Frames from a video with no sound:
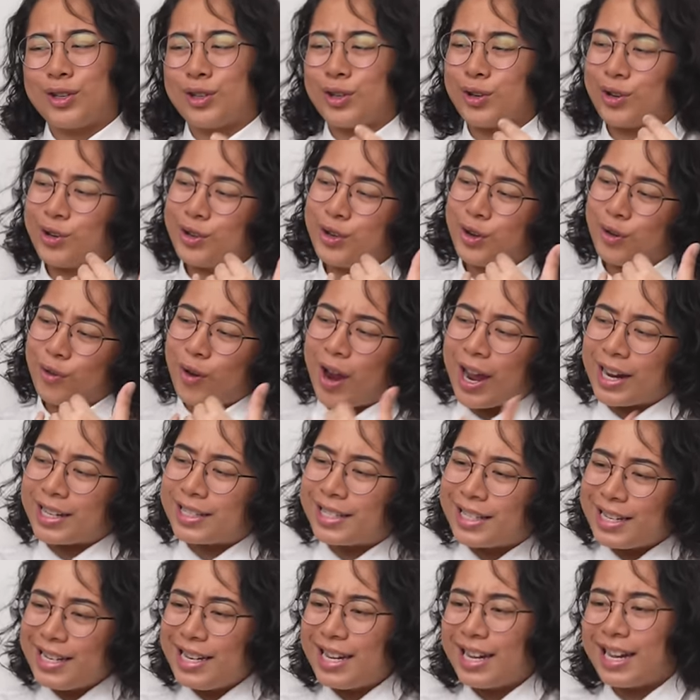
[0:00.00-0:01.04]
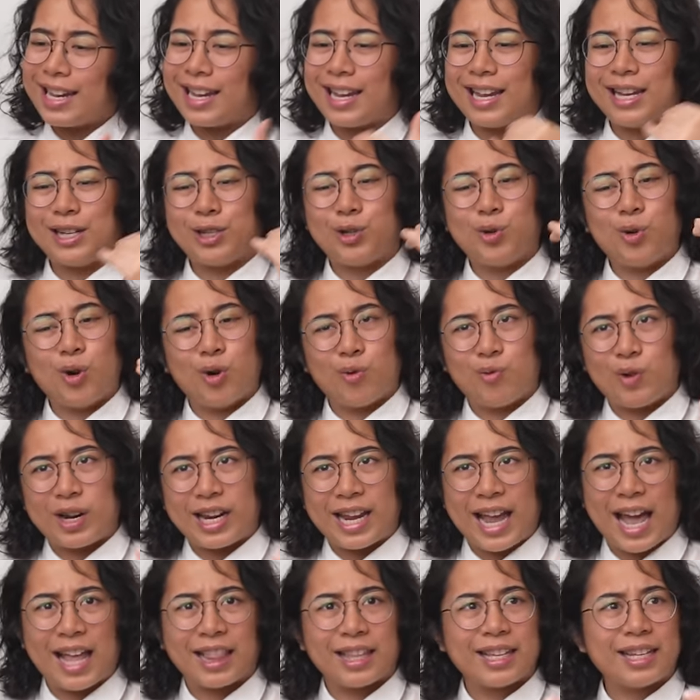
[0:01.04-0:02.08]
to turn your idea into a
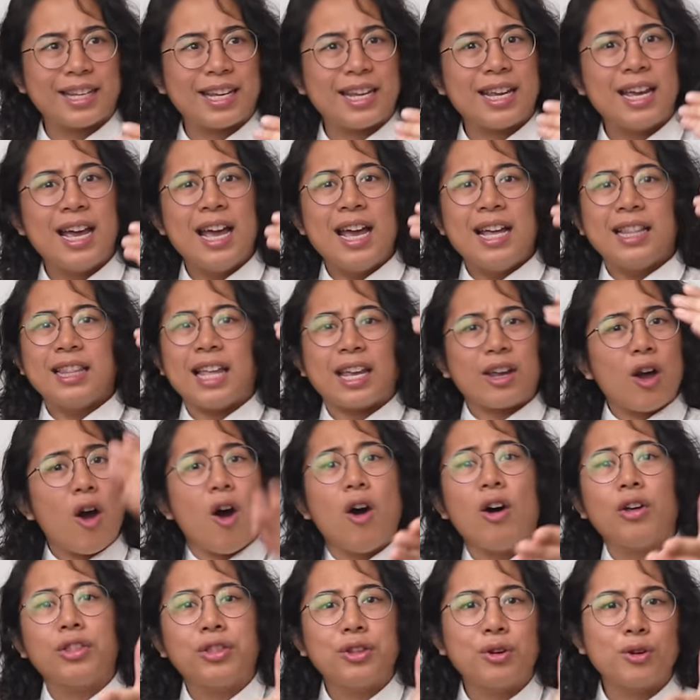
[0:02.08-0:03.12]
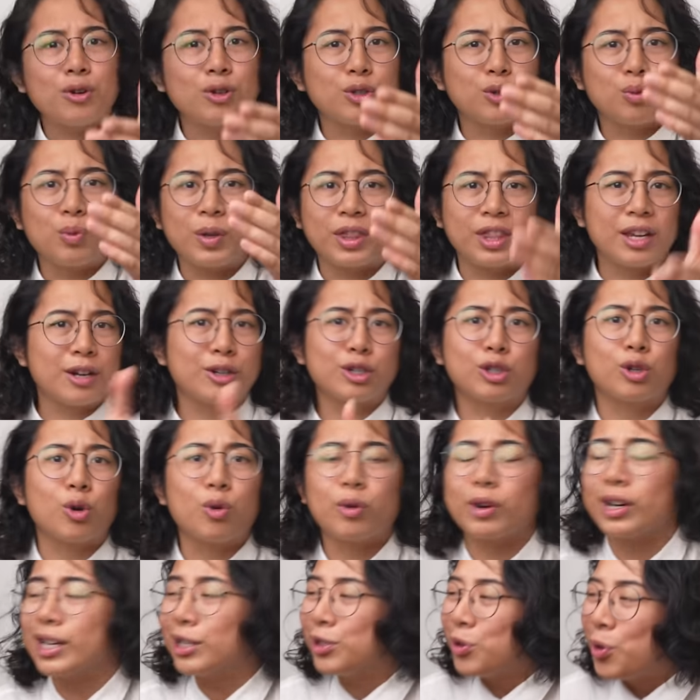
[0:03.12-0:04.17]
reality, like authors with their
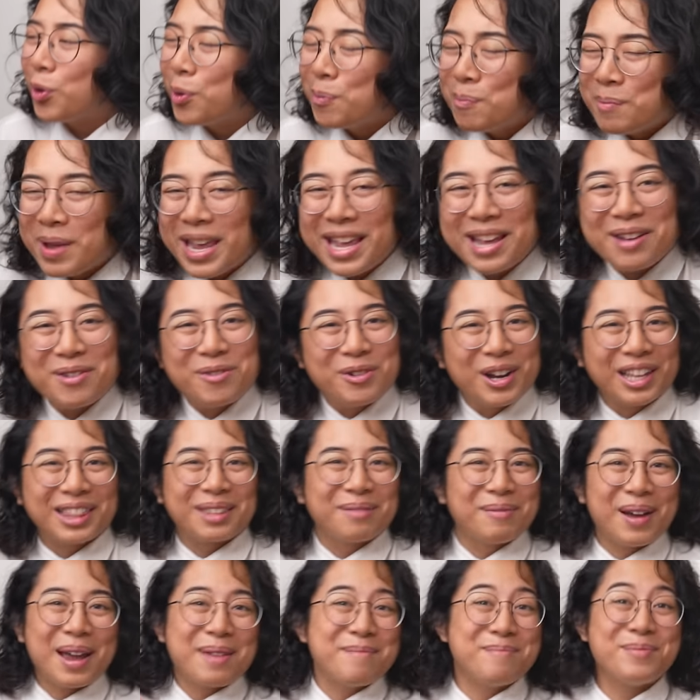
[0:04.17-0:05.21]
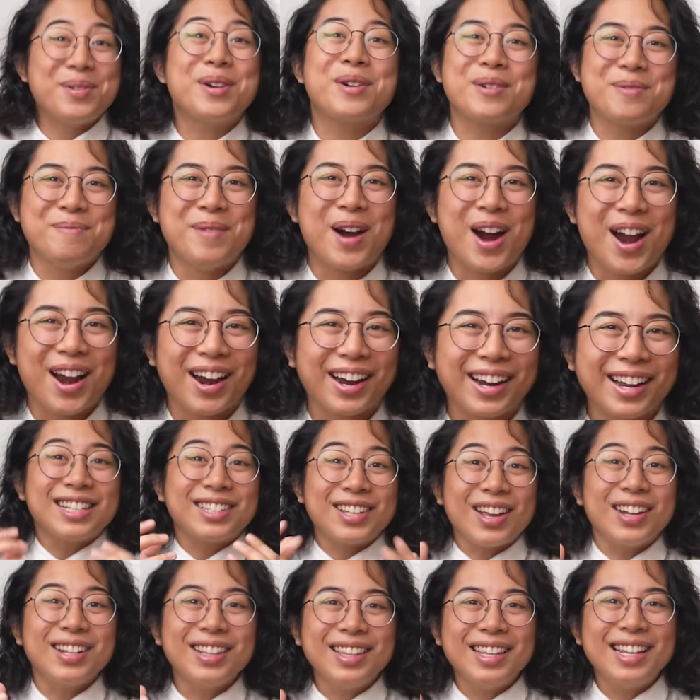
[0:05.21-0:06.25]
stories or me with my bookmark,
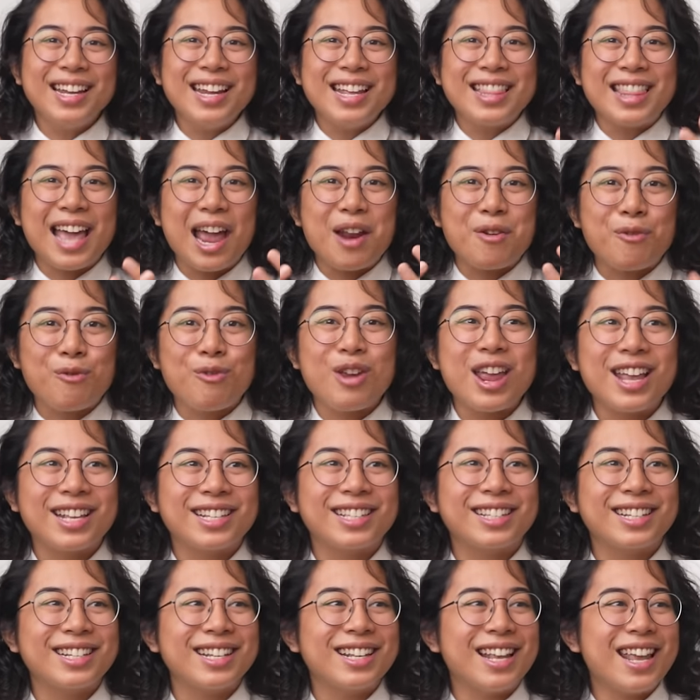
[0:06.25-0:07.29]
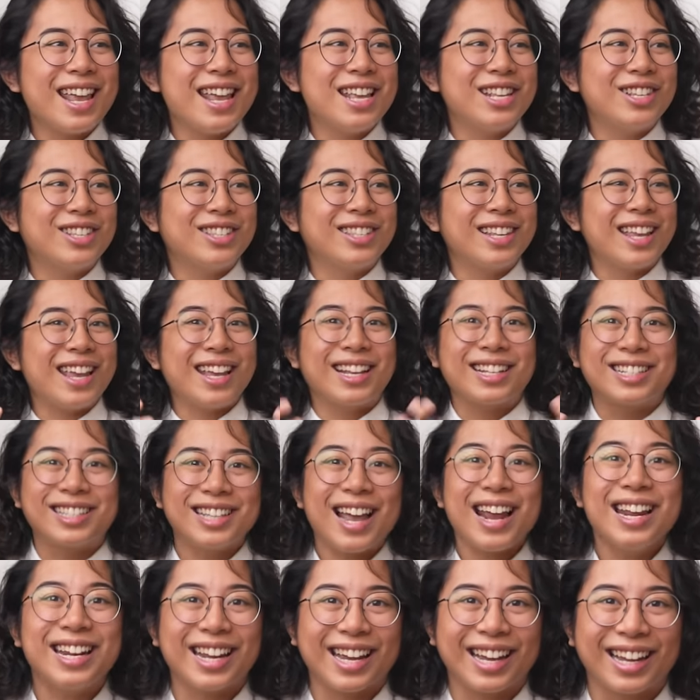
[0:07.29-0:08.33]
suddenly that risk is
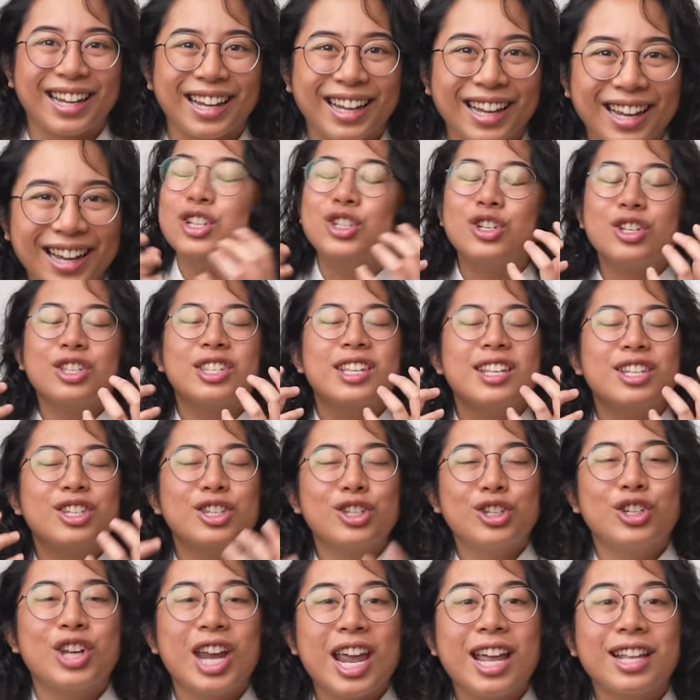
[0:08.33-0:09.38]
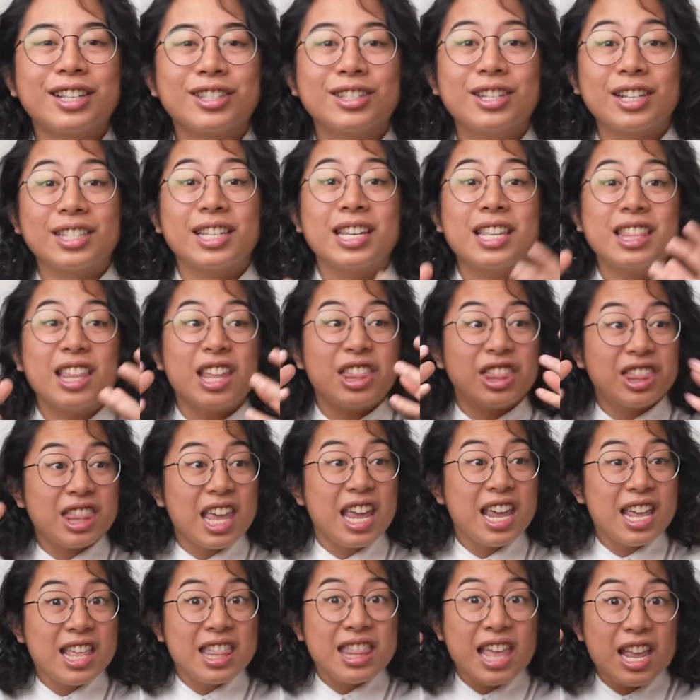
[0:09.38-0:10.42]
exciting. It is just this chance to see the
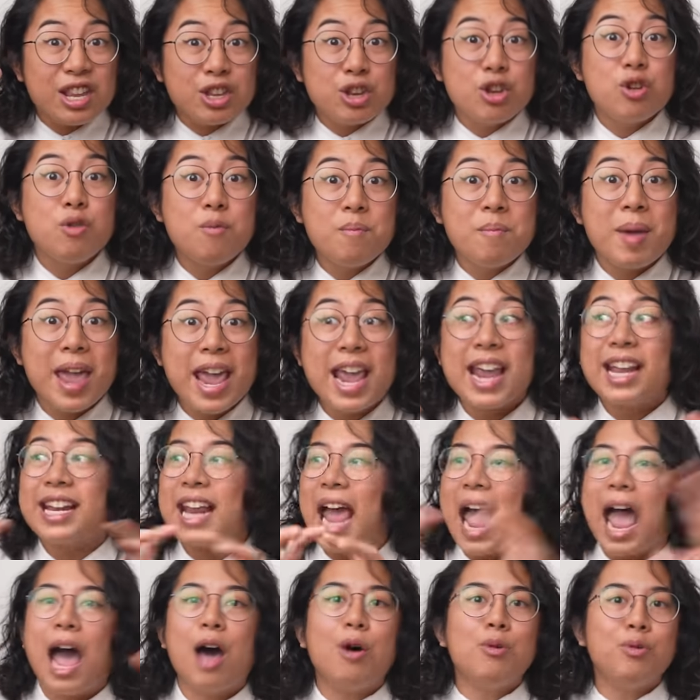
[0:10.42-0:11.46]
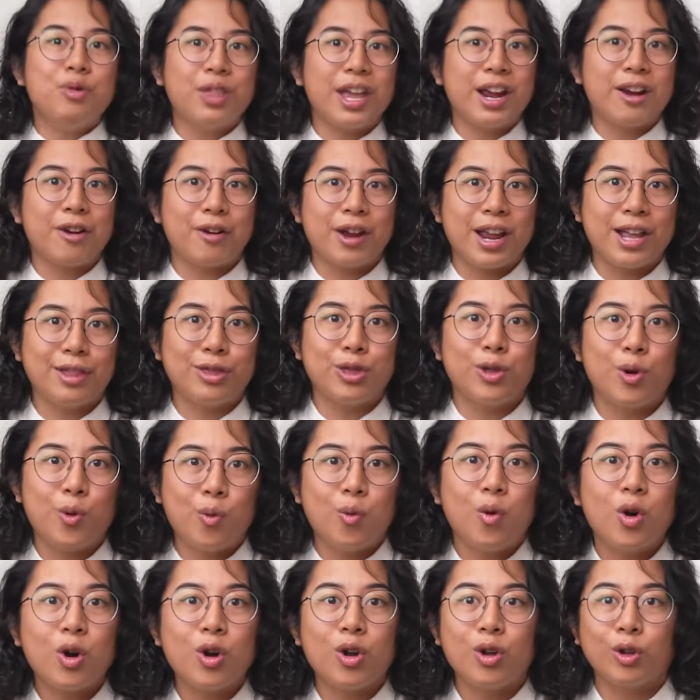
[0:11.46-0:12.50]
thing that you made out there in the
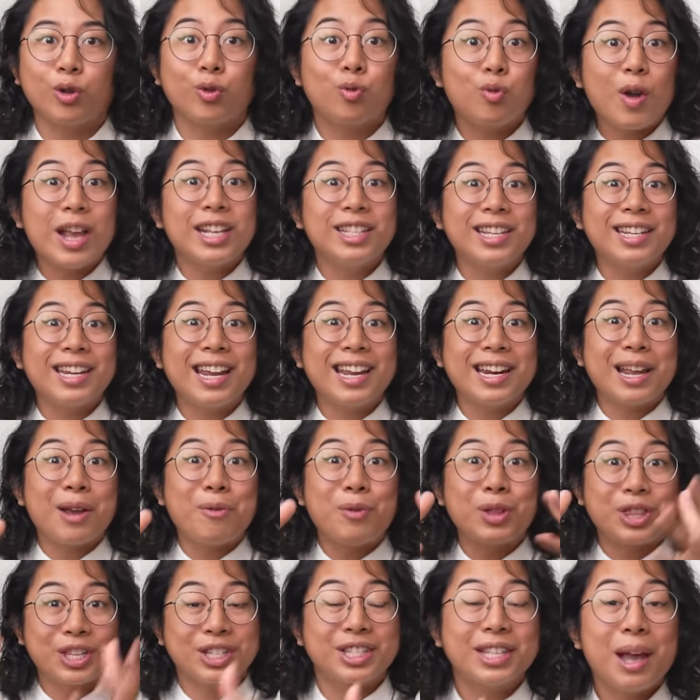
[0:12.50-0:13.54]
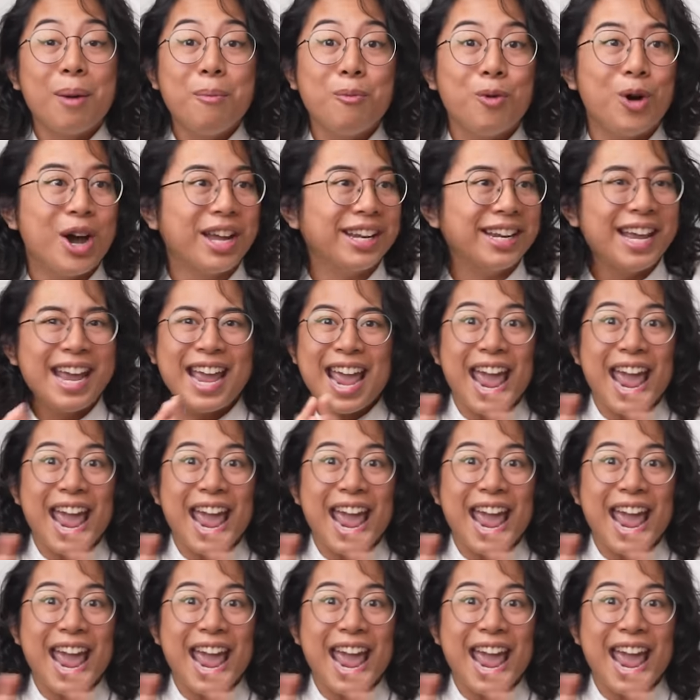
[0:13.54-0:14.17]
world resonating with someone,